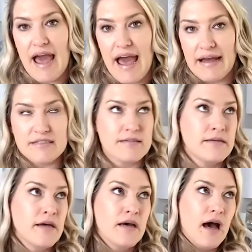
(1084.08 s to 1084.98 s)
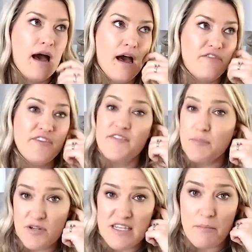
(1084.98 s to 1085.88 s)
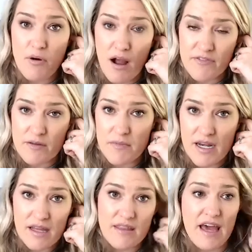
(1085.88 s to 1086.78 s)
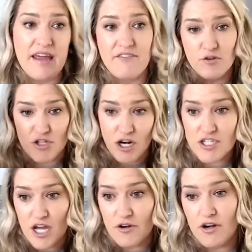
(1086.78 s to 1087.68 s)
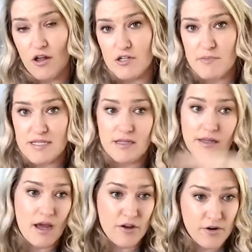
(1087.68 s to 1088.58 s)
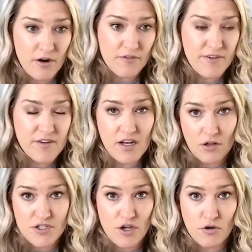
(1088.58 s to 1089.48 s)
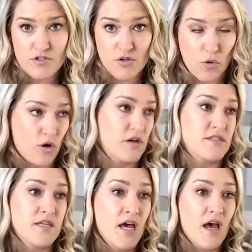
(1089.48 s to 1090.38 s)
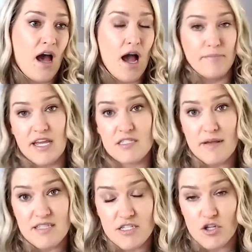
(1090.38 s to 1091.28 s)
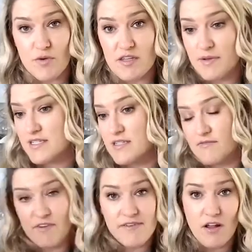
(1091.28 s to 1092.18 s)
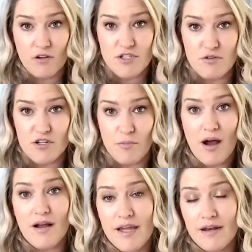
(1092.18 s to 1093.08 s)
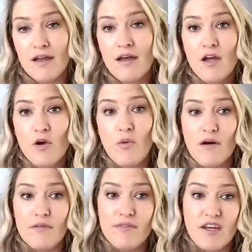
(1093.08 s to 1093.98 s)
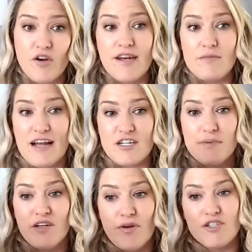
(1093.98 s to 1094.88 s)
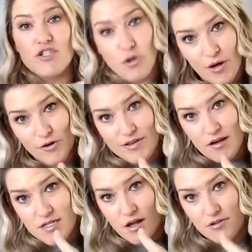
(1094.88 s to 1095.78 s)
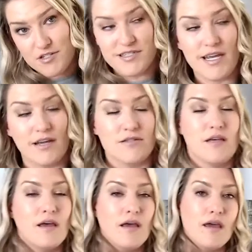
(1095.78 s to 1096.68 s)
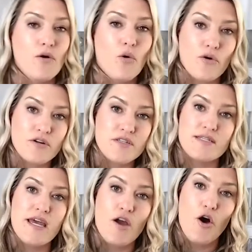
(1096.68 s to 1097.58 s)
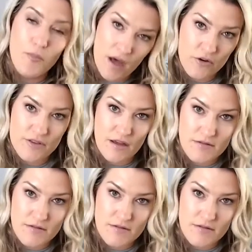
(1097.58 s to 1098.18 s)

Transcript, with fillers: at uh, 50% profit, meaning that if you charge $100, basically 100 or $50 goes towards um, the expenses to run the business and $50 goes in your pocket. Well, then you need to actually be doing $200,000 in sales in order to take home $100,000 in